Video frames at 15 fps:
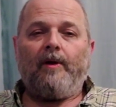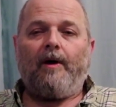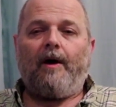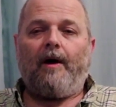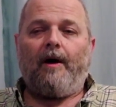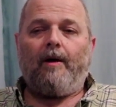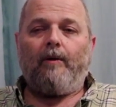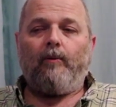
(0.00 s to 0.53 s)

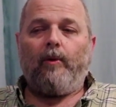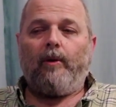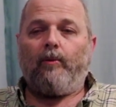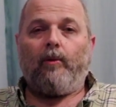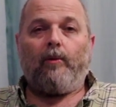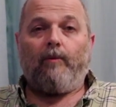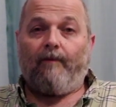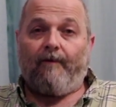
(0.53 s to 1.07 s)
We
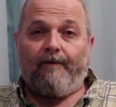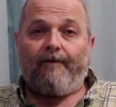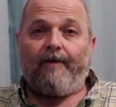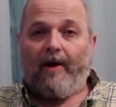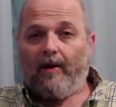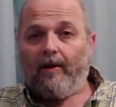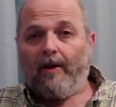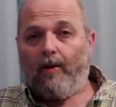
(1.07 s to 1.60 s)
were
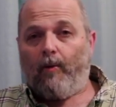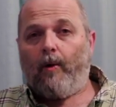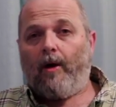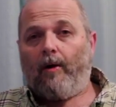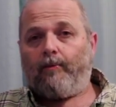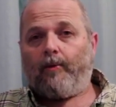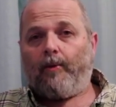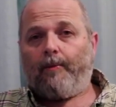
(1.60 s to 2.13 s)
fairly
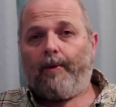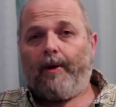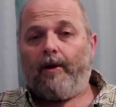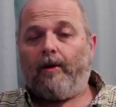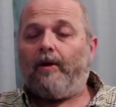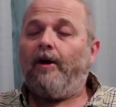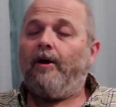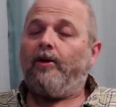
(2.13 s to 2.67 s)
well prepared.